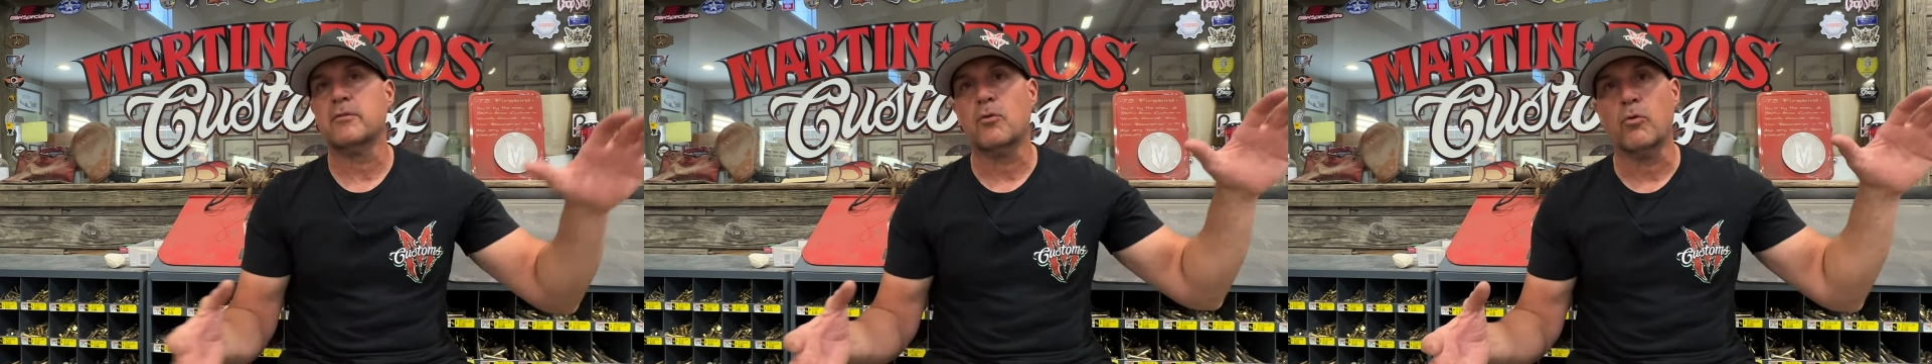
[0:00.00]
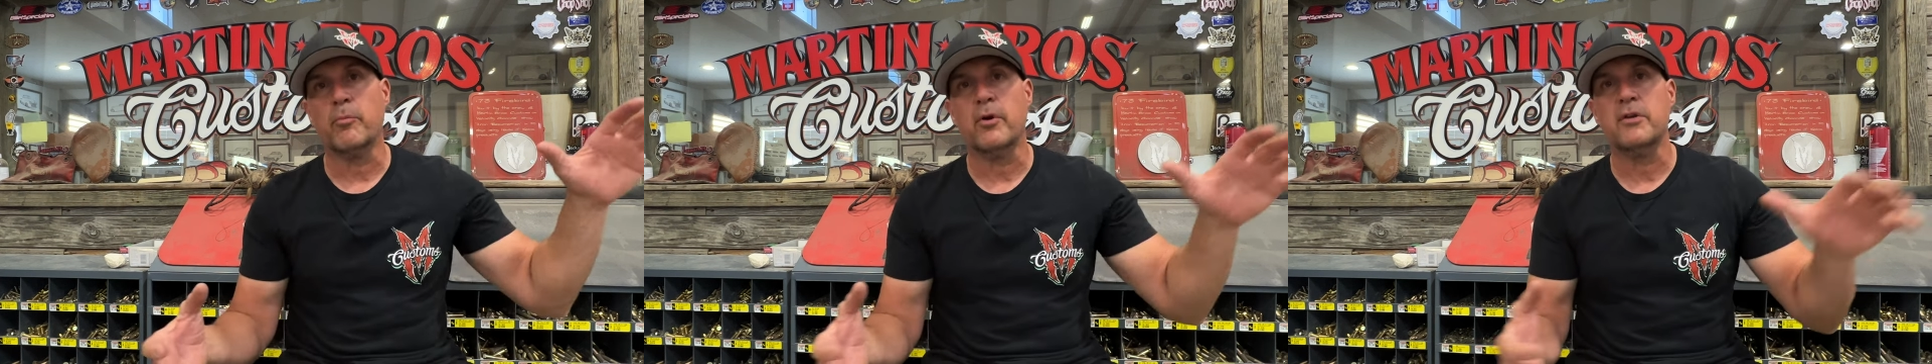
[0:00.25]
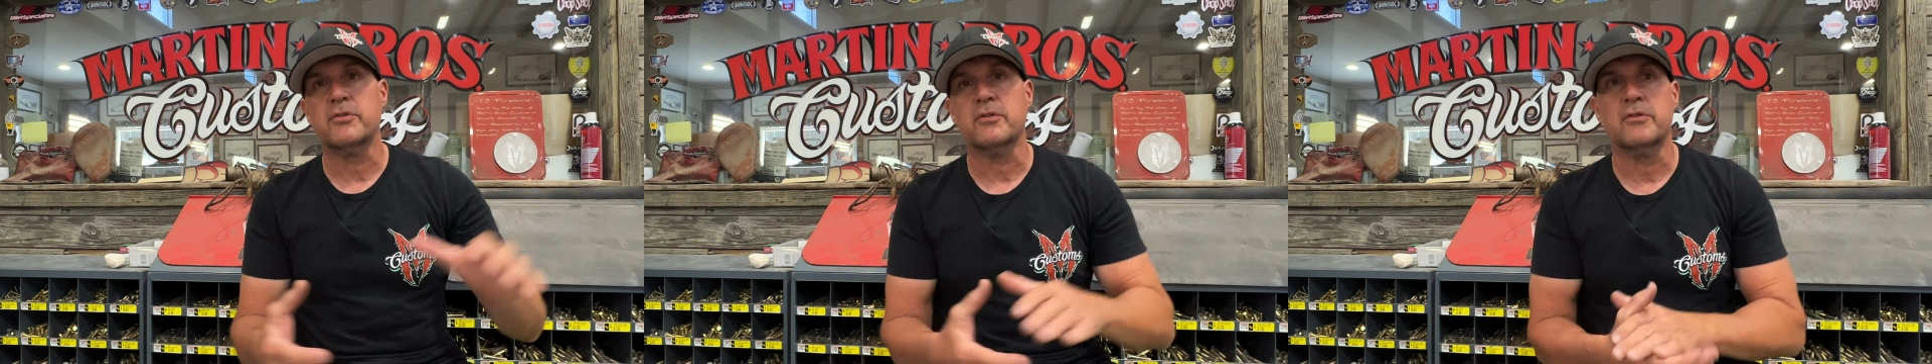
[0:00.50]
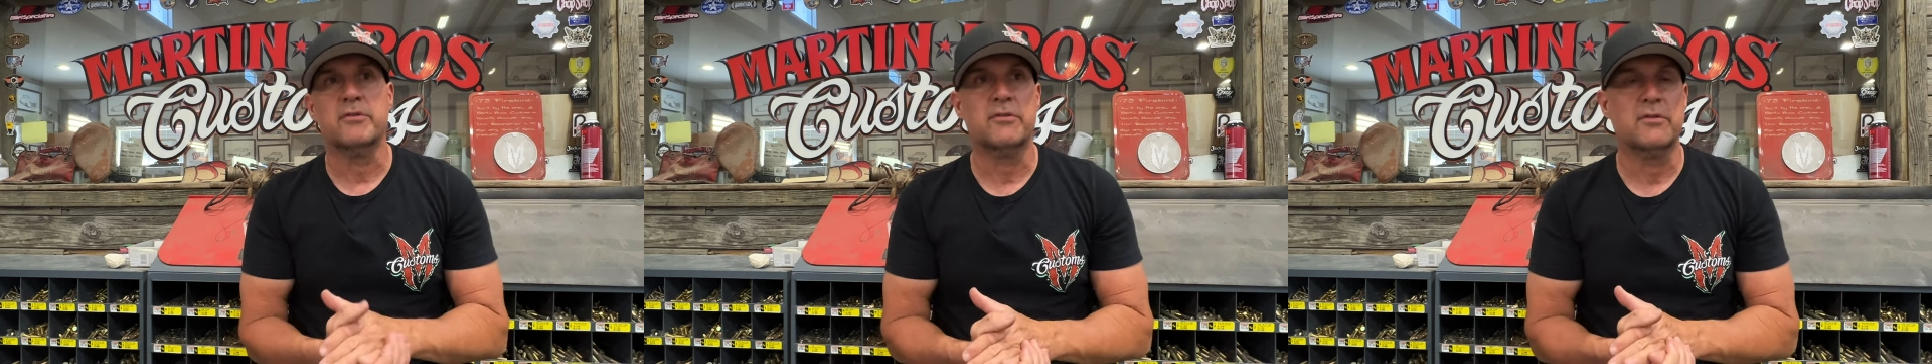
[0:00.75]

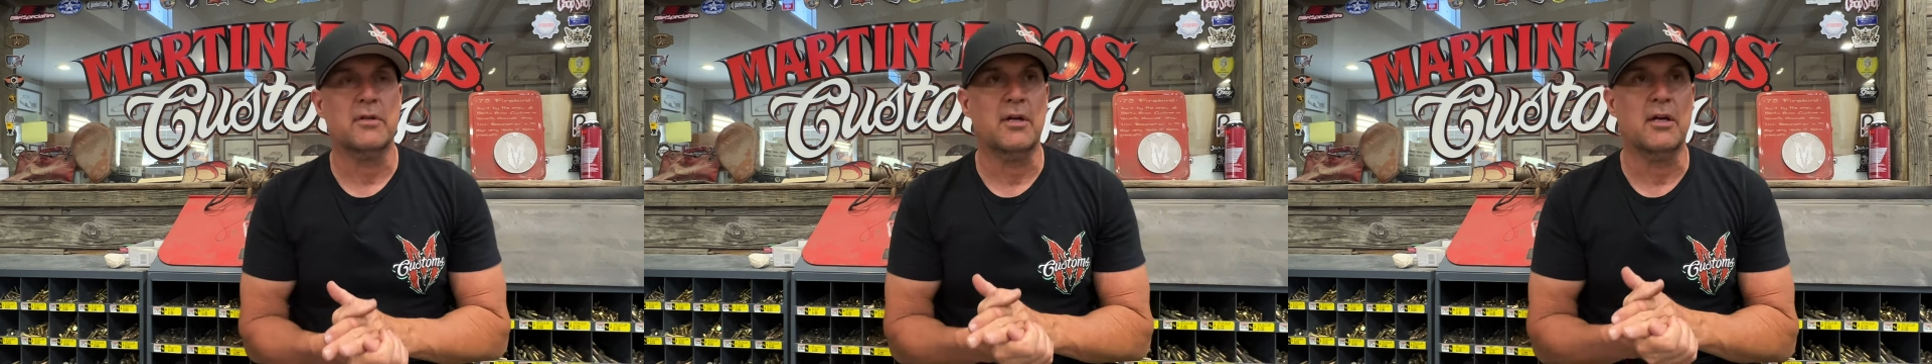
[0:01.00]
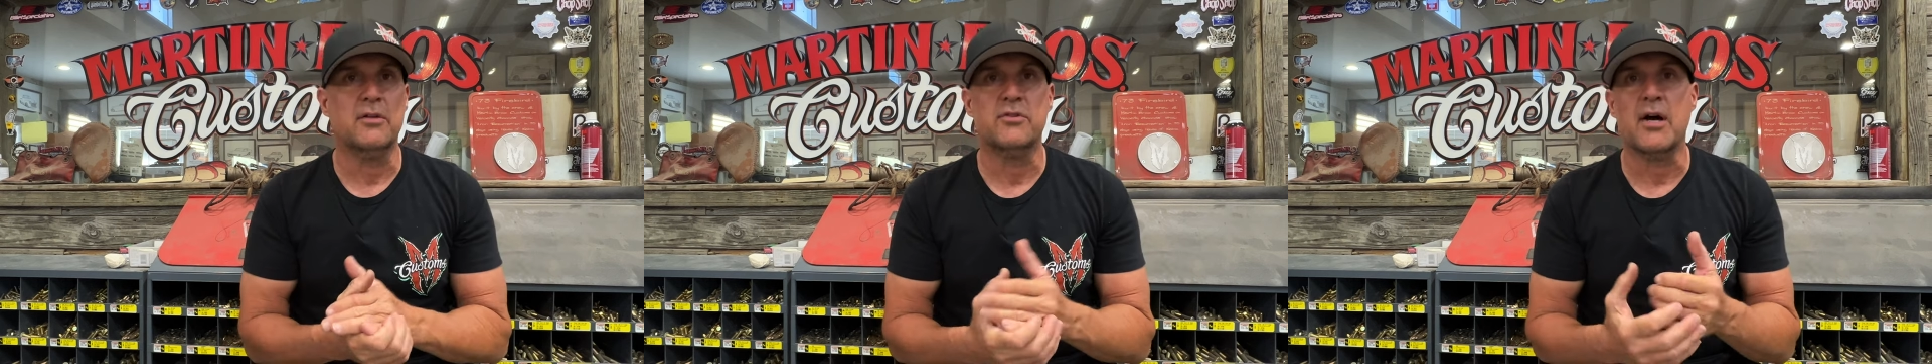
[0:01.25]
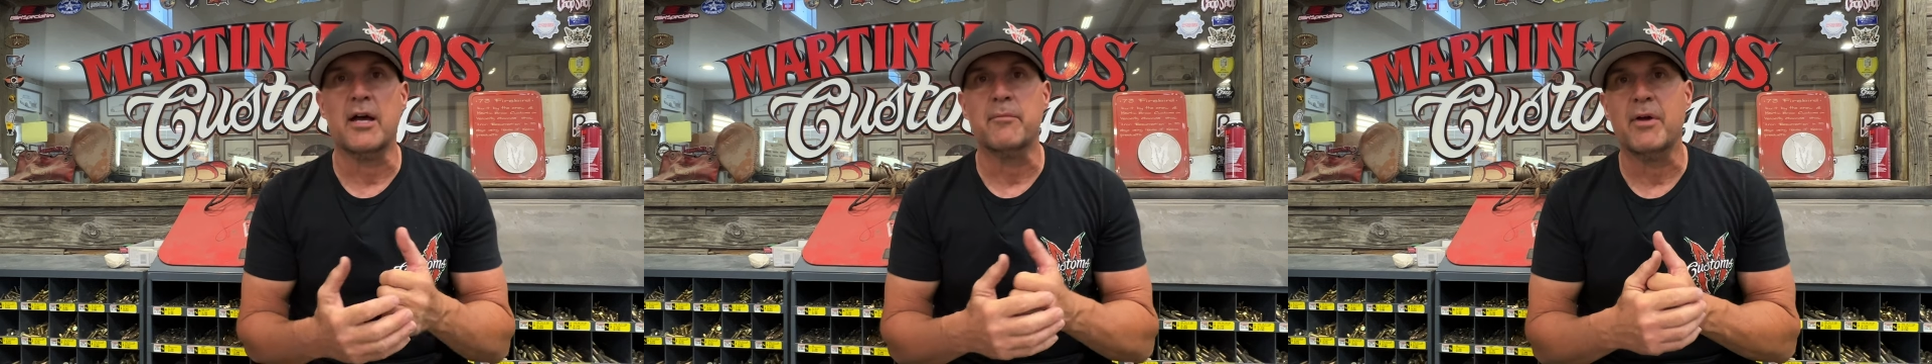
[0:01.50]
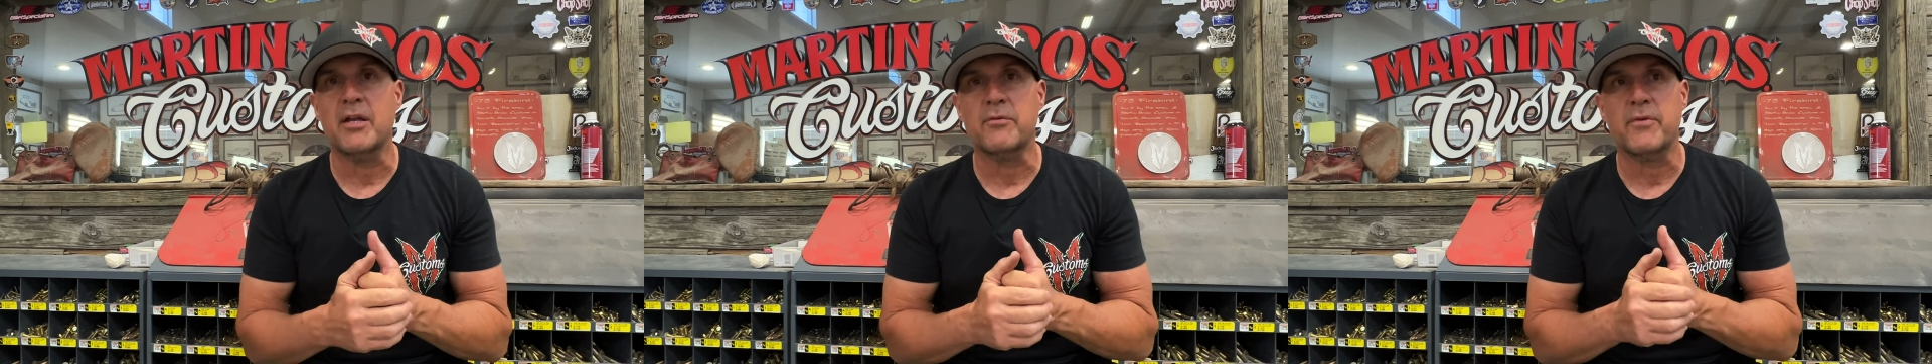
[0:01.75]
corporations and giant
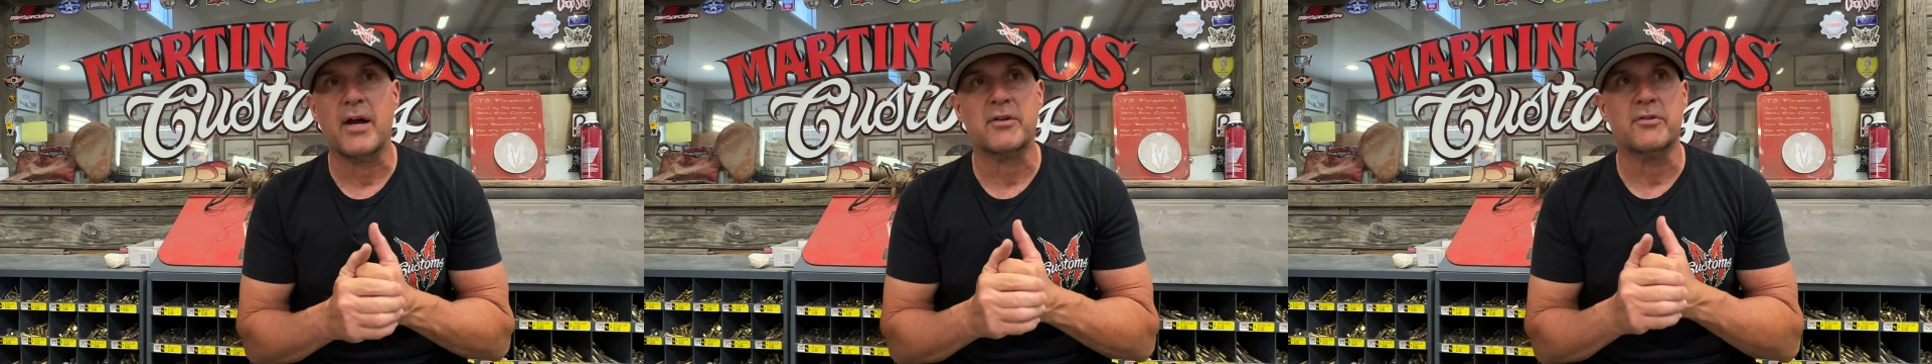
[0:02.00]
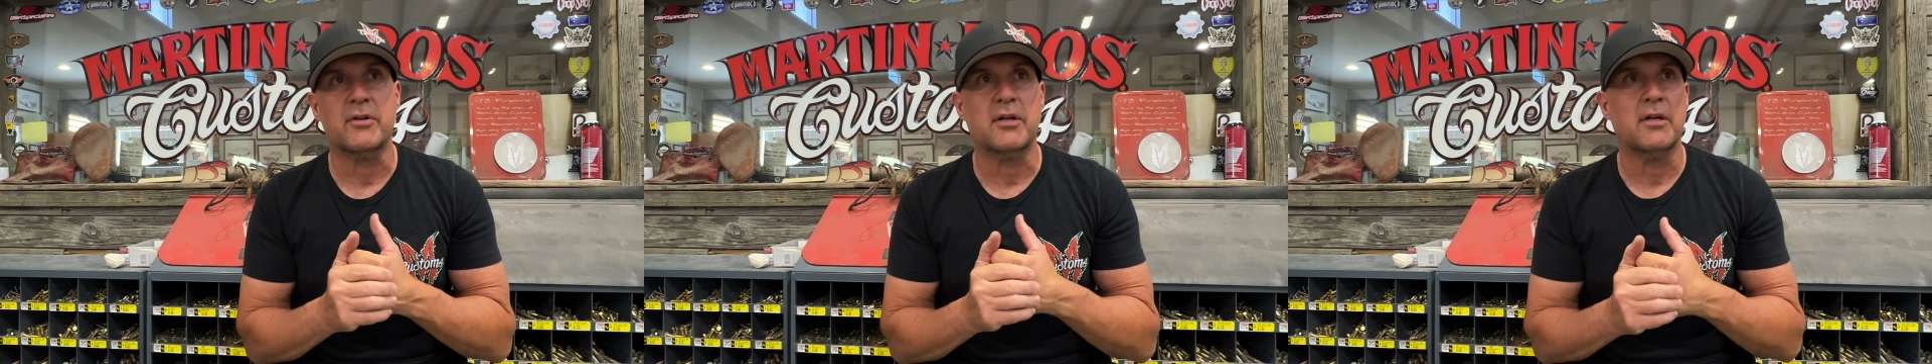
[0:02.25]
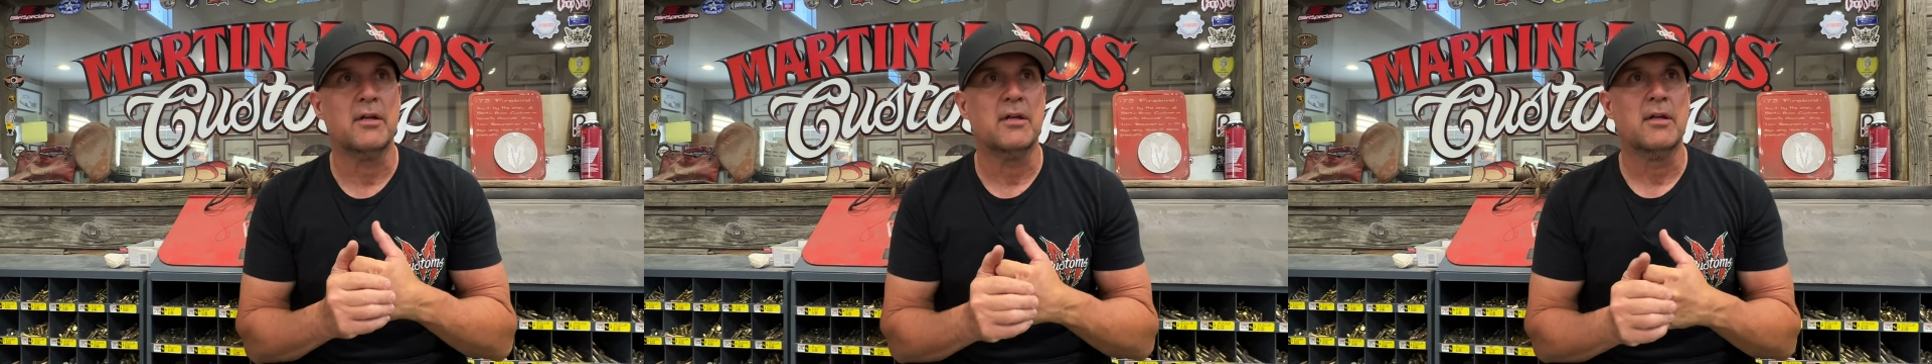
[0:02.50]
manufacturing.